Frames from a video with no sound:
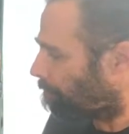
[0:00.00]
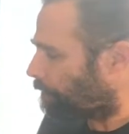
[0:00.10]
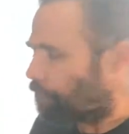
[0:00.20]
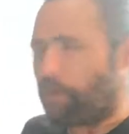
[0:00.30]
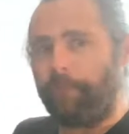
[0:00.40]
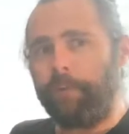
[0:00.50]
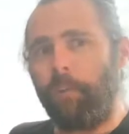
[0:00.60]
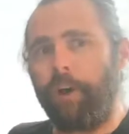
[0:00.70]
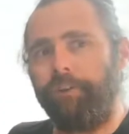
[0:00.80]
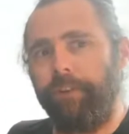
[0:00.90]
So I've been
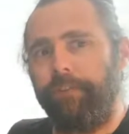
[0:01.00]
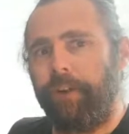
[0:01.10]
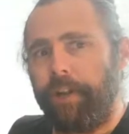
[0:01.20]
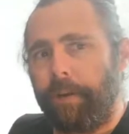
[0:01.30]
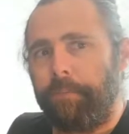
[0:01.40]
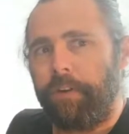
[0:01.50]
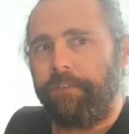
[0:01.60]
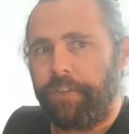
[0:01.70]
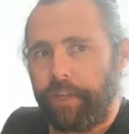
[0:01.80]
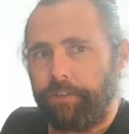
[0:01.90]
watching for a number of
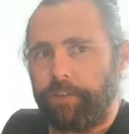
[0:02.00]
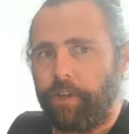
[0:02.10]
things here